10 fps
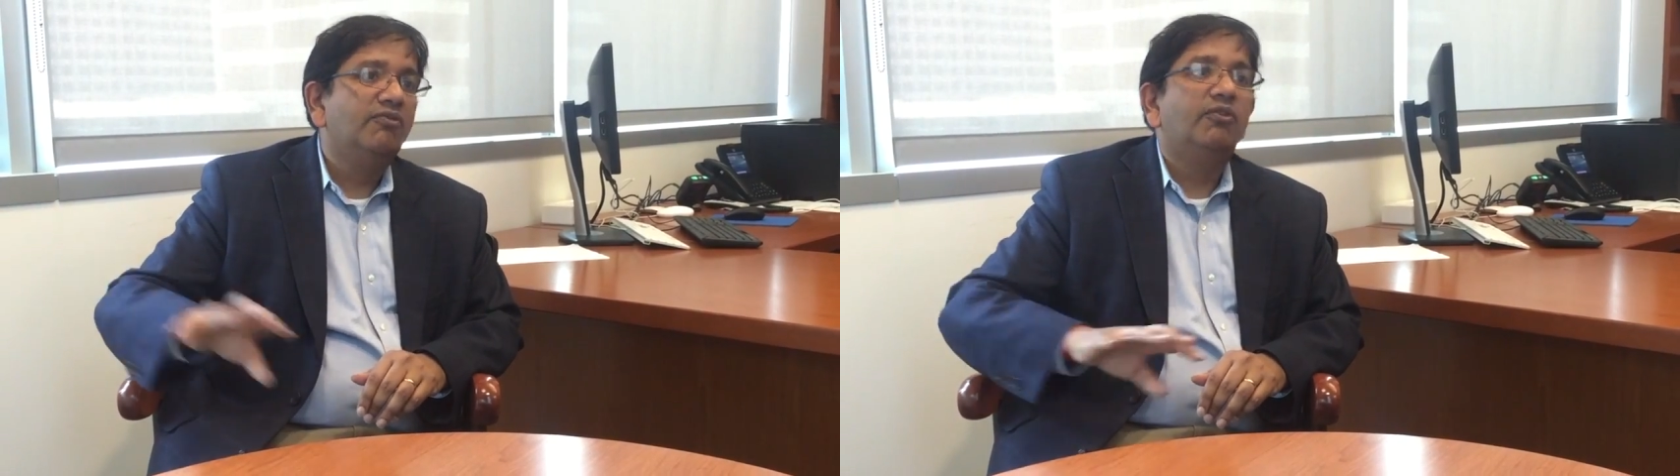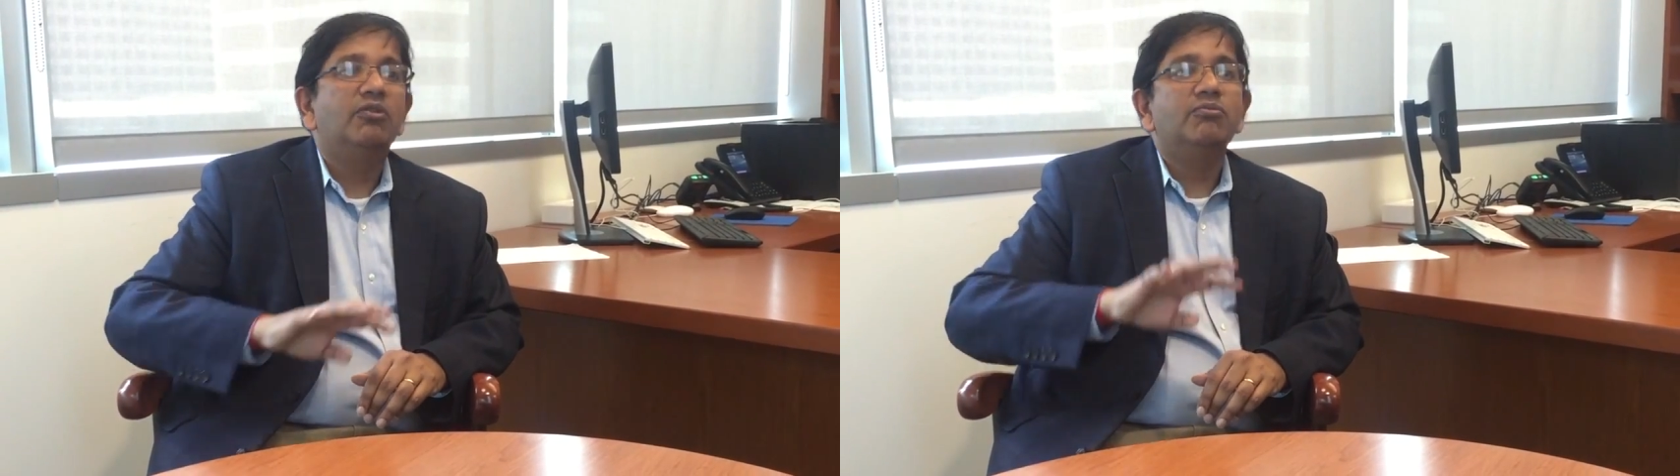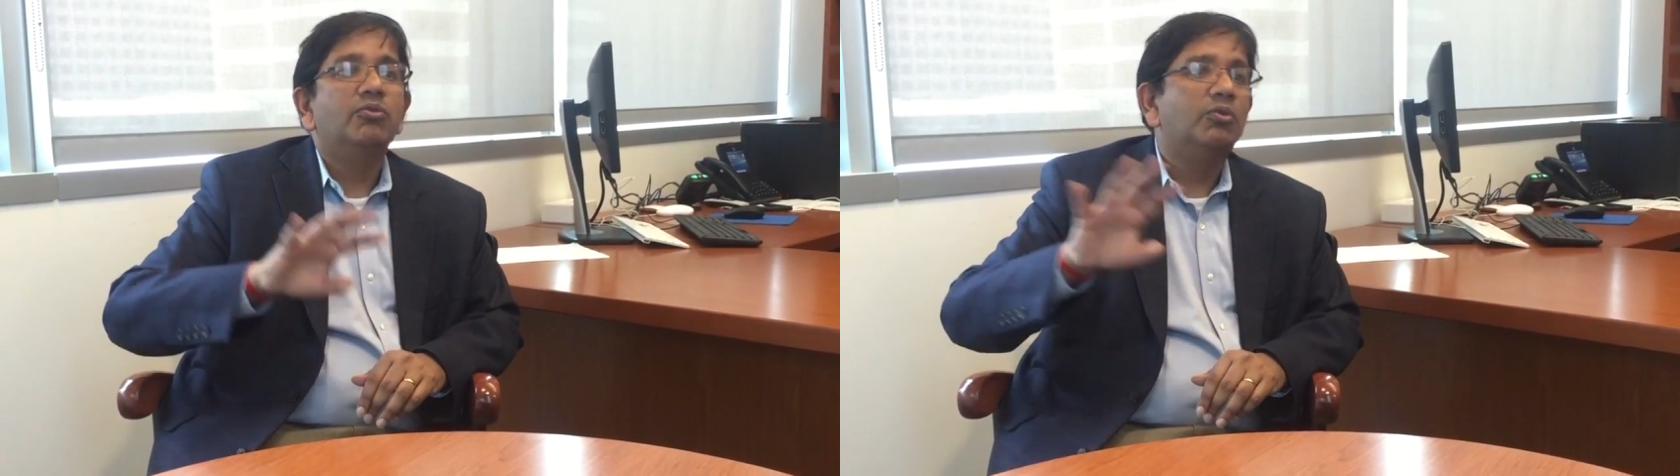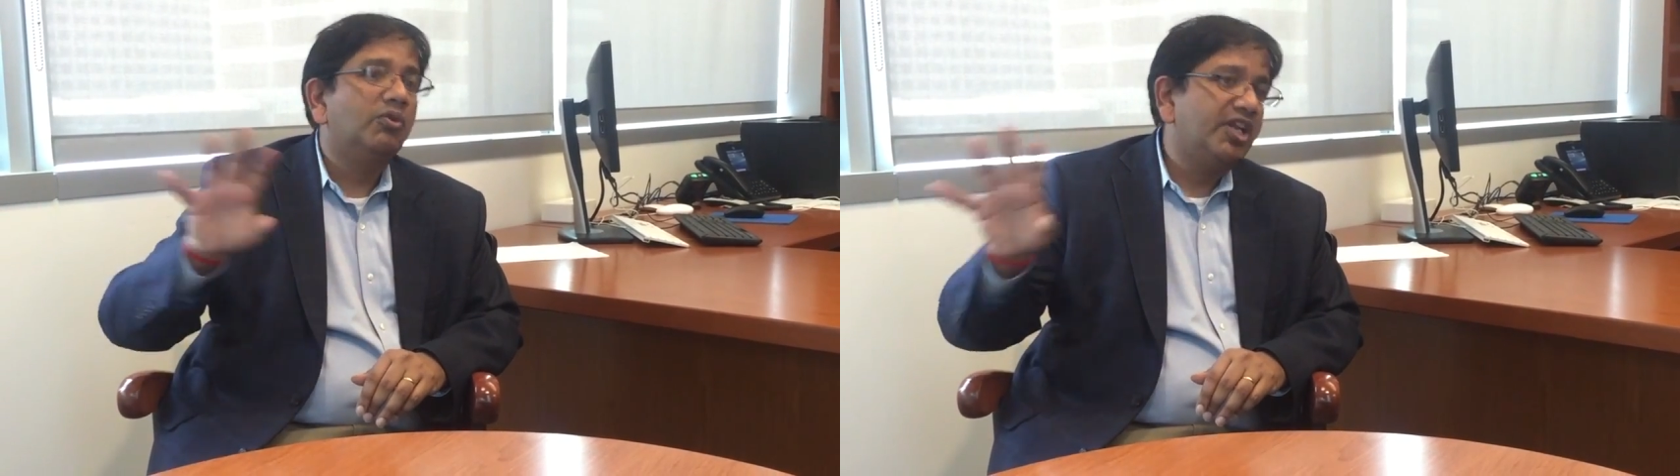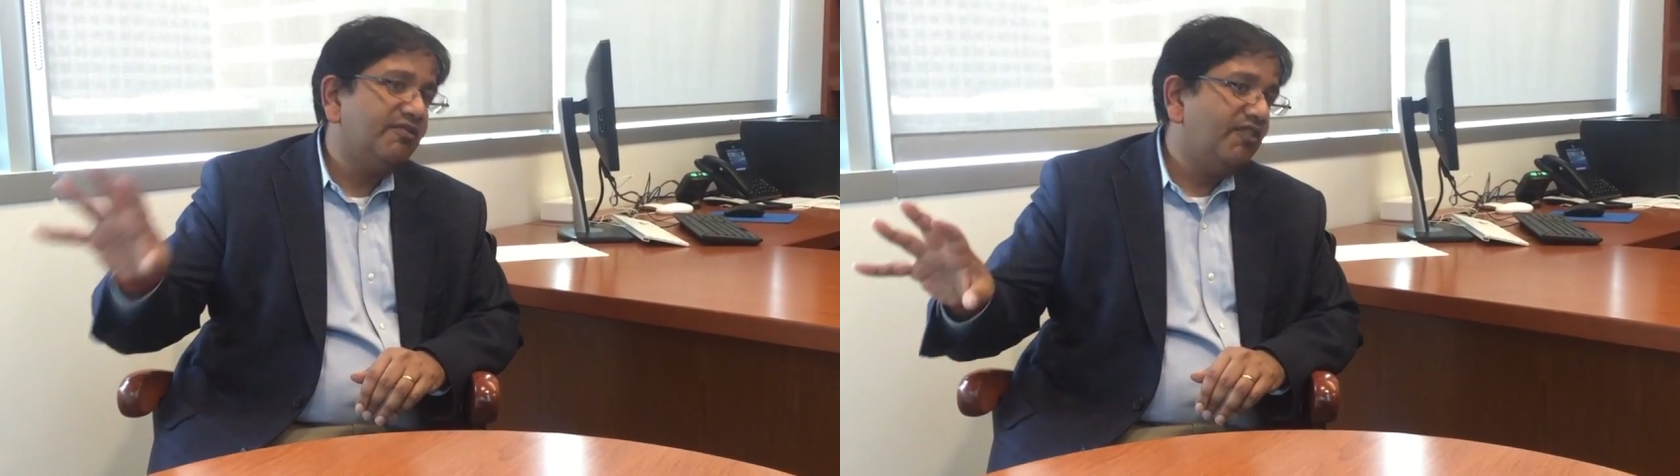for
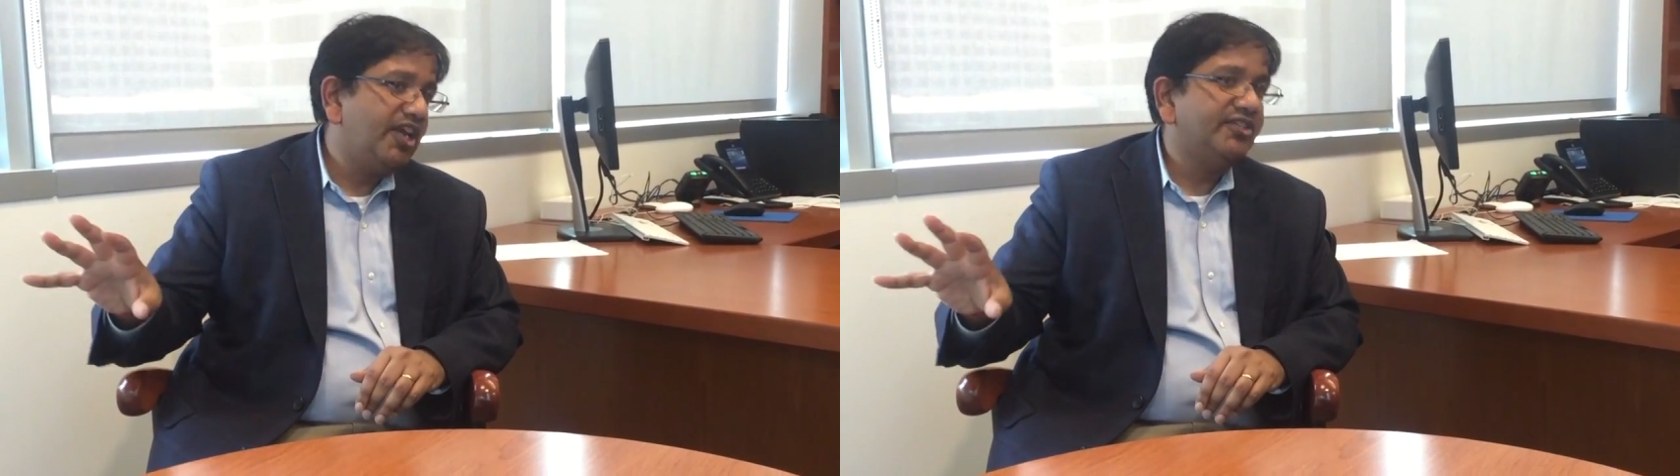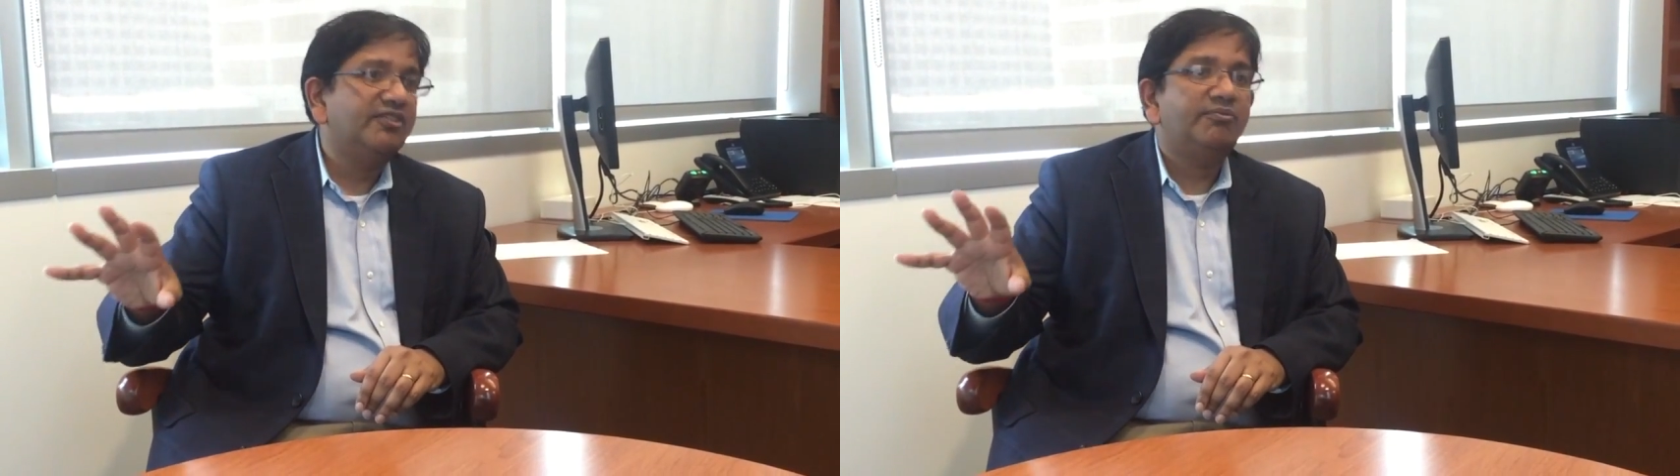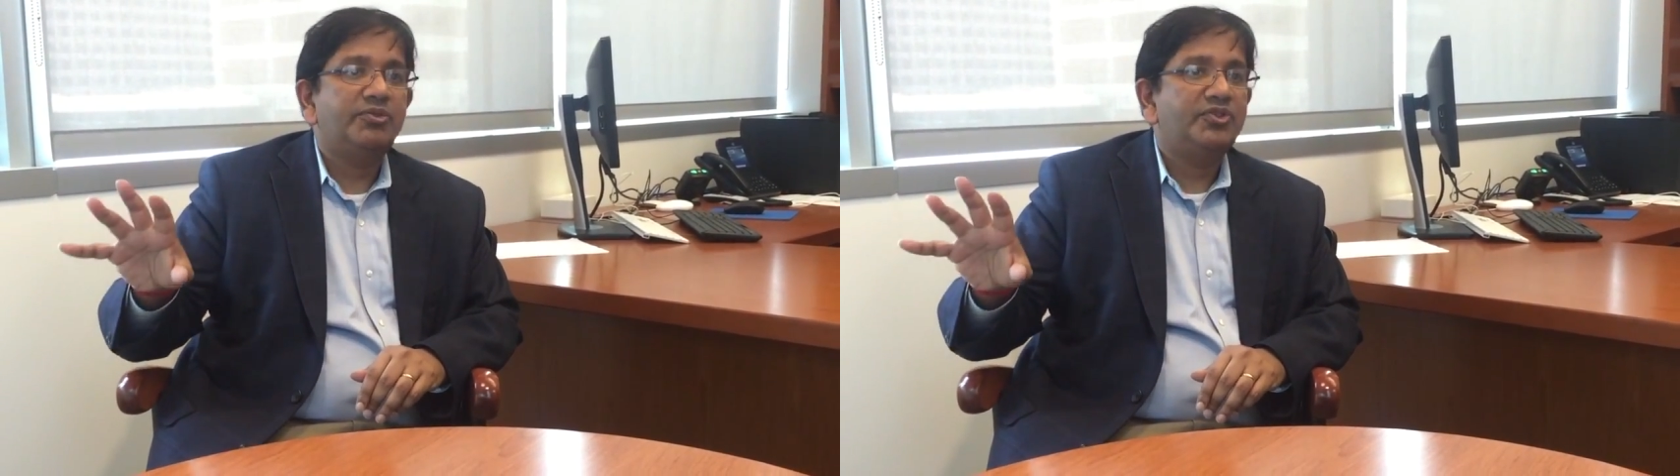more invasive